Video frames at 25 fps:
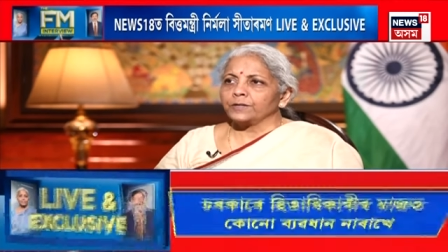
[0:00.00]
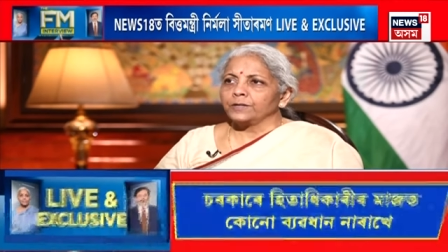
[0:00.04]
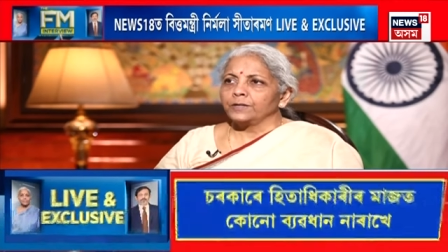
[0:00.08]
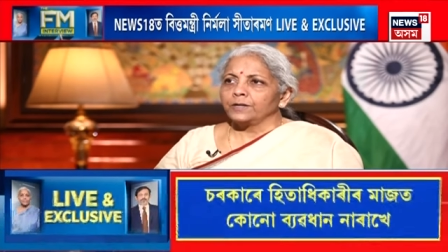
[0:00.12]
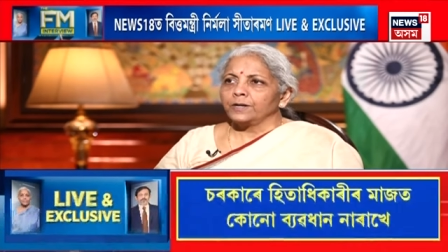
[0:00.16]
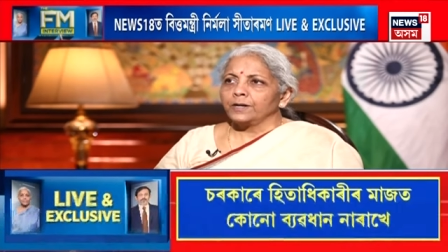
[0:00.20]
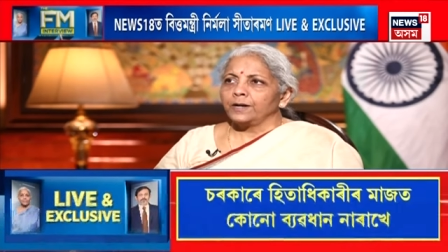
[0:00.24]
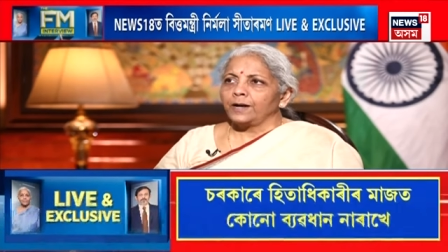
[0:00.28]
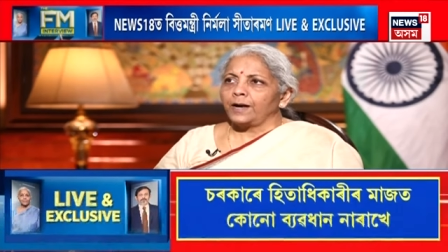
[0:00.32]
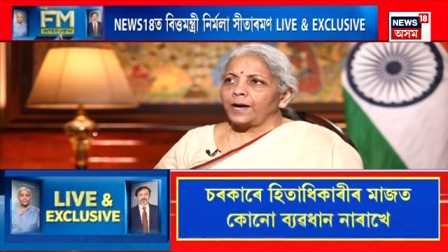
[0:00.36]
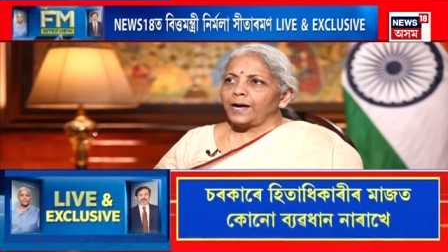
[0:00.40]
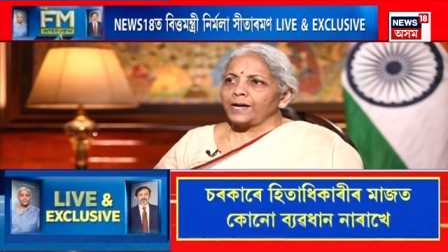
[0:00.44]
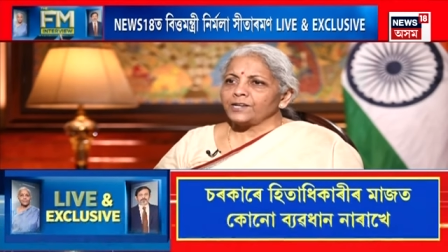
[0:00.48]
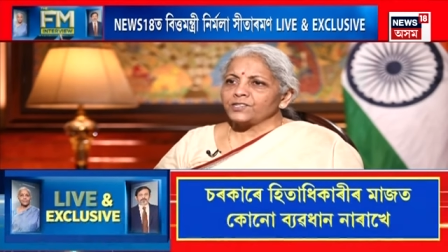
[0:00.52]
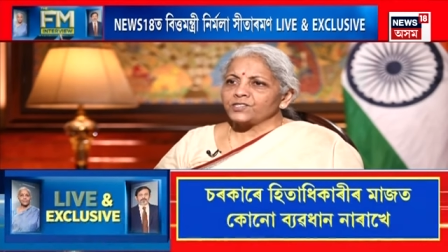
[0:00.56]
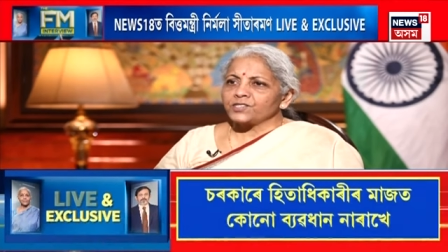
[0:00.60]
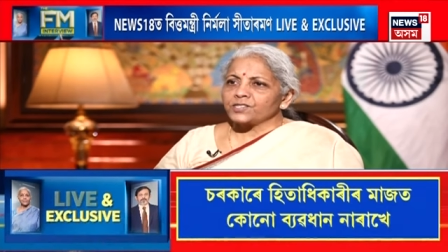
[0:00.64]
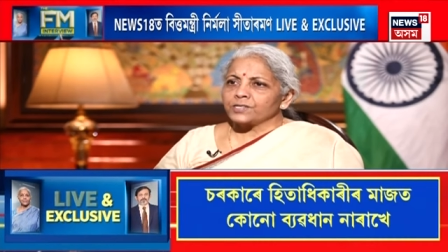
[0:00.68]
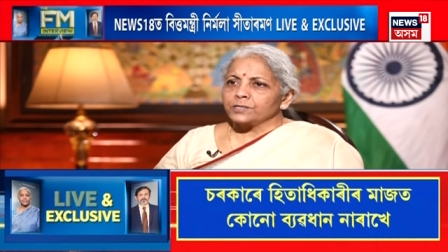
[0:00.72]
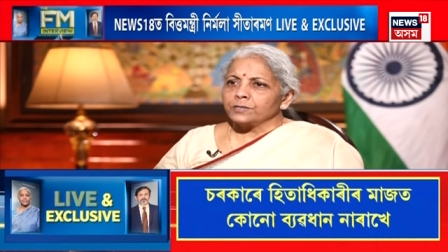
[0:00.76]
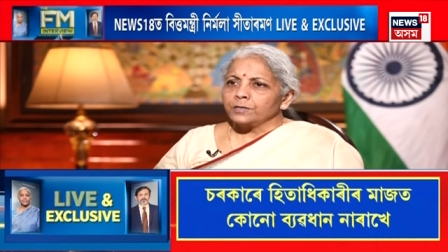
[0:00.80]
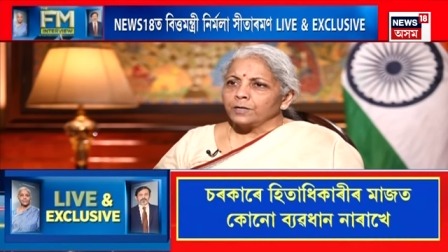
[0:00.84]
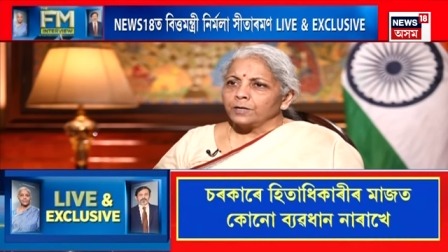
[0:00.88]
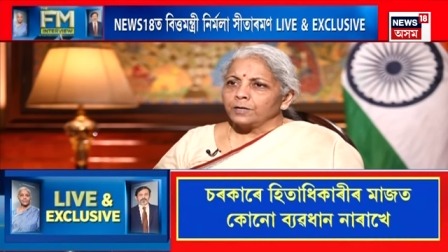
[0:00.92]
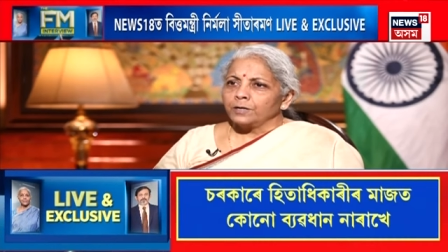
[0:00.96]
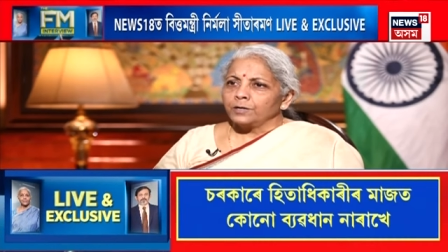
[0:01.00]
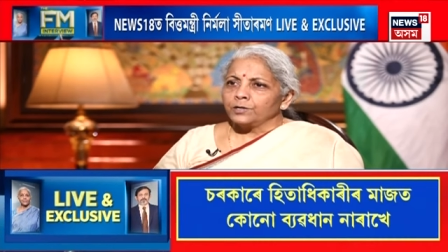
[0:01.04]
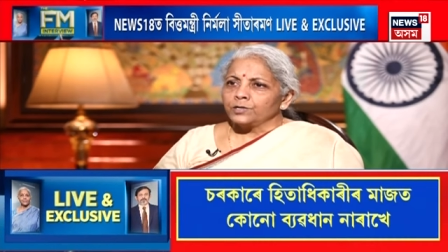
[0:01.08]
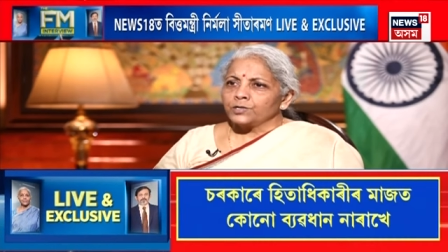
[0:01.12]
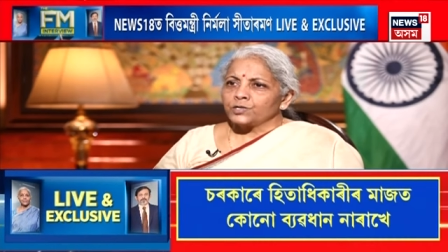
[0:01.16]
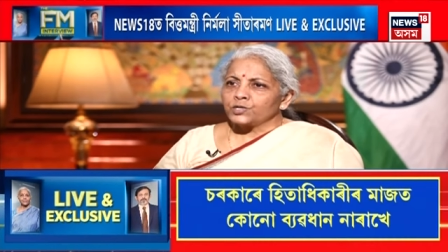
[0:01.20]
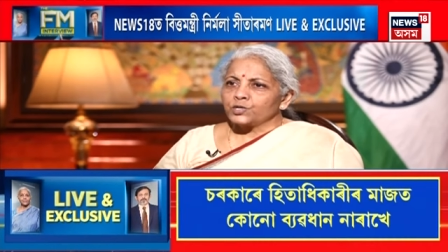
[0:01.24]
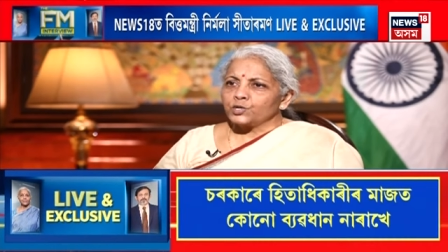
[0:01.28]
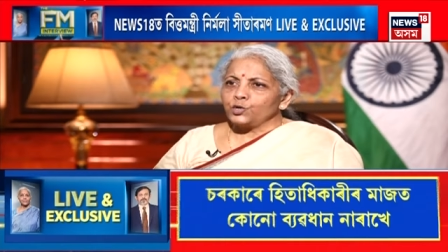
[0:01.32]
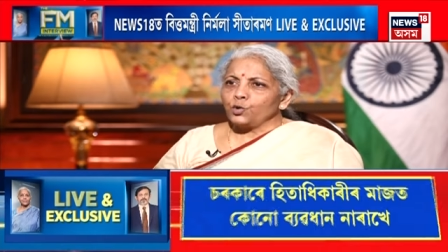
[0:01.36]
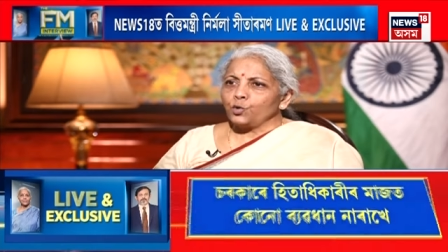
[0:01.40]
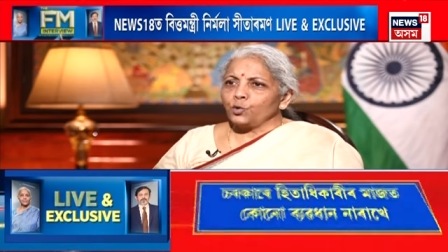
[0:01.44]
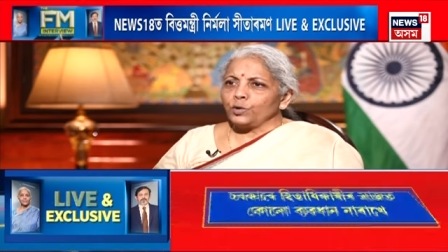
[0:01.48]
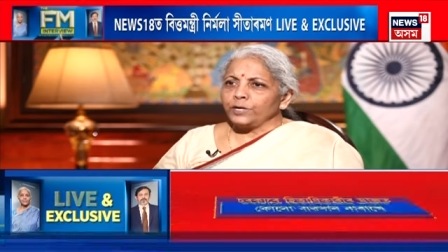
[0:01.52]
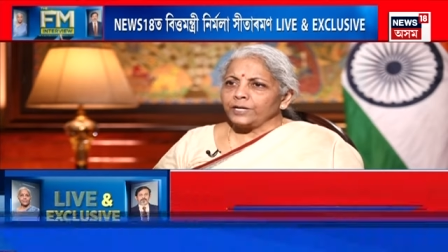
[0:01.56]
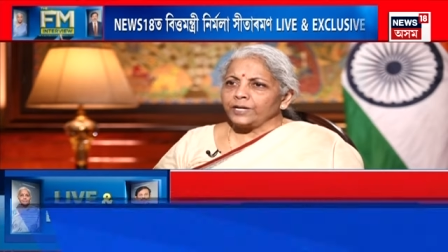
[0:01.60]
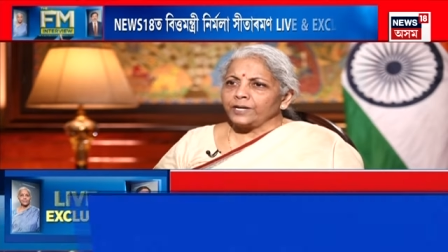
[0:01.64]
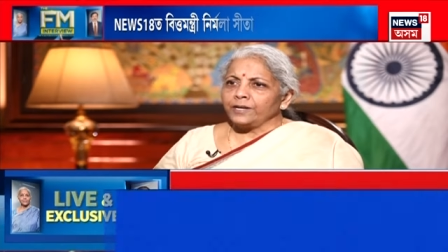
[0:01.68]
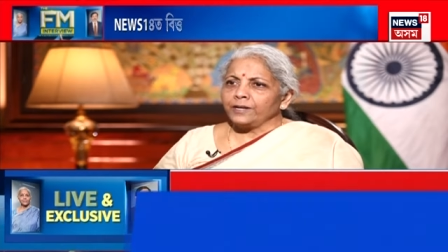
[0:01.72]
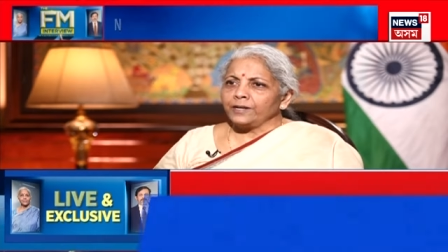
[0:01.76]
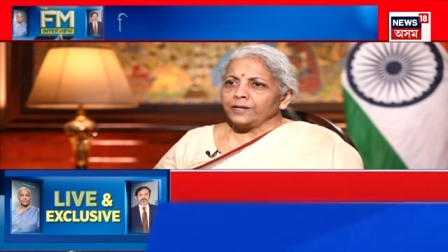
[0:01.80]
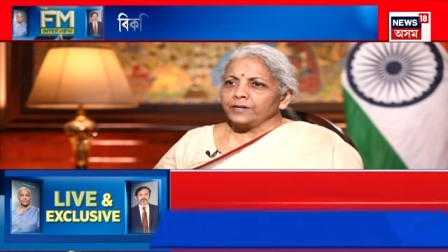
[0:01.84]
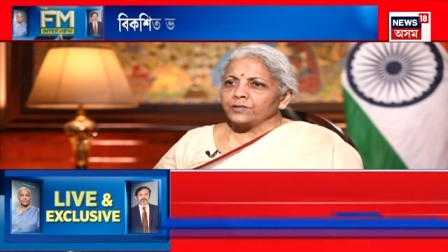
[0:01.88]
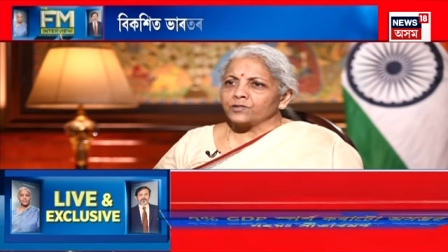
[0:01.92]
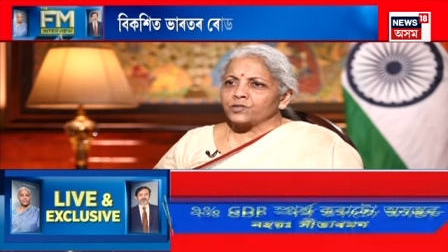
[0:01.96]
has
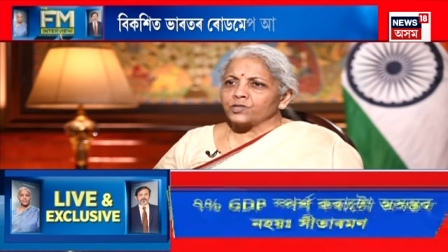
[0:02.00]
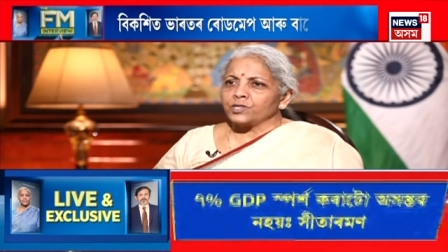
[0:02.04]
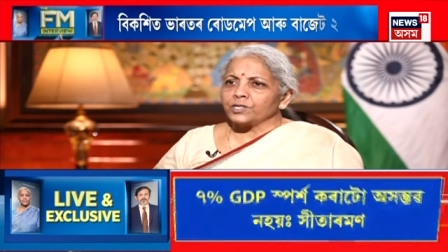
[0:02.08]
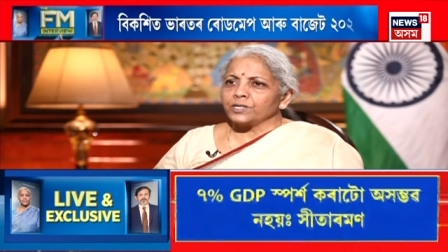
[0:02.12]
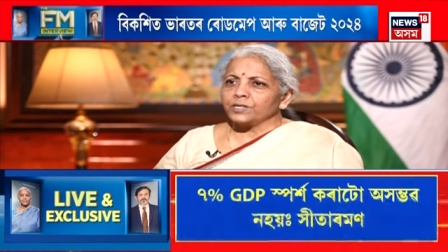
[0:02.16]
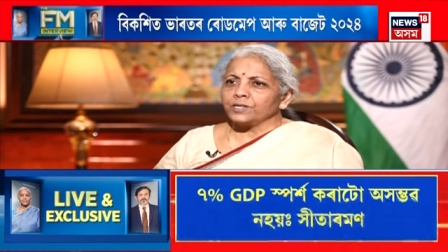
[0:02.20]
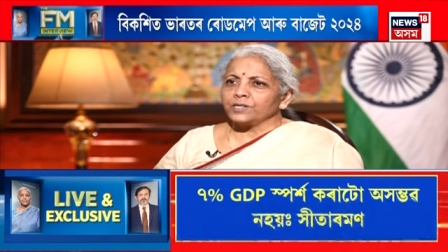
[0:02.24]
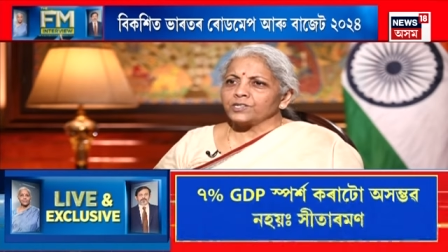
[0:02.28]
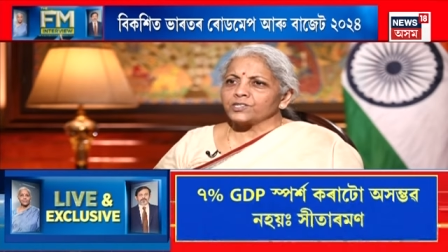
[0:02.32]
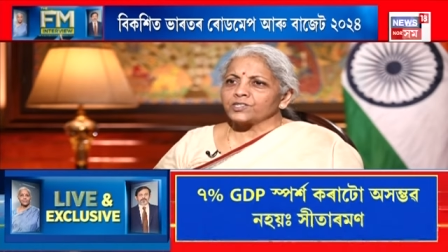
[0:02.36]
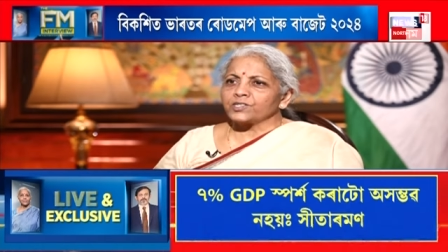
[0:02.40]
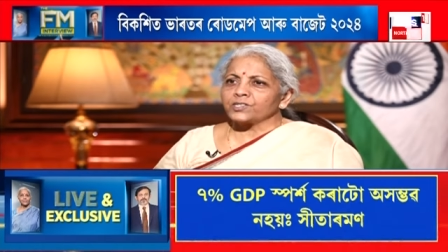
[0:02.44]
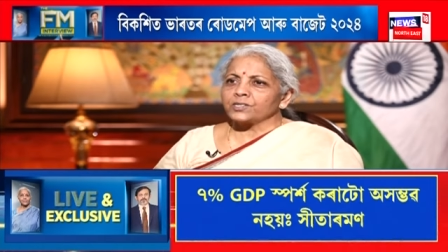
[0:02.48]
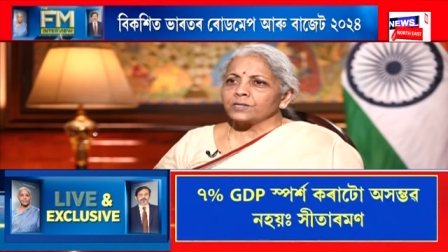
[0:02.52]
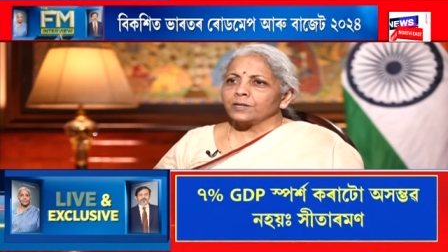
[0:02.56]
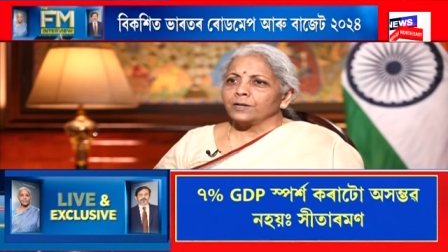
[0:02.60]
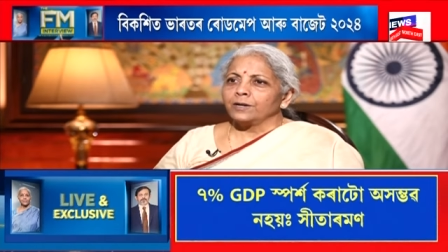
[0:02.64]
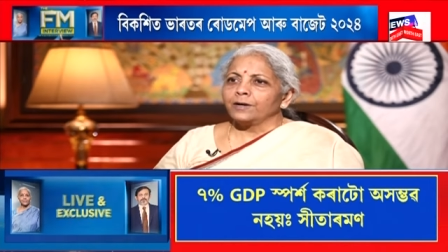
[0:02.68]
slowly, in trickles,